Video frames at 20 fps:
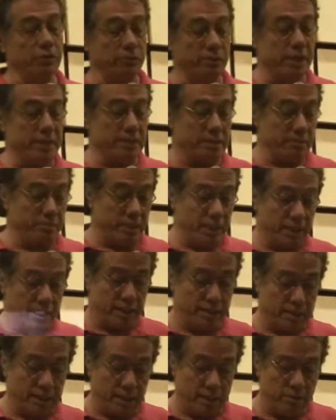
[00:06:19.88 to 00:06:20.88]
a reason
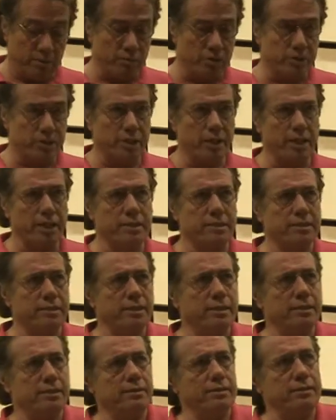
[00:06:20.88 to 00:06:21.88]
because I don't want you guys
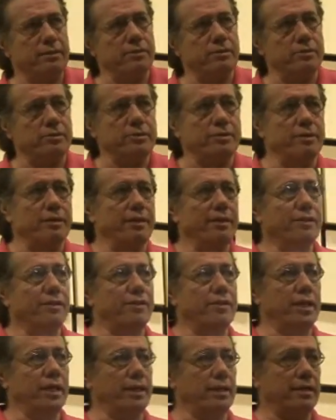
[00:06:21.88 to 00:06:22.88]
to, you know,
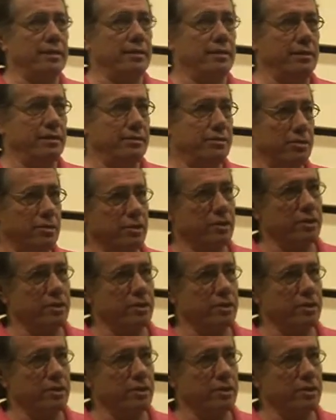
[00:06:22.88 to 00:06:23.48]
think that you're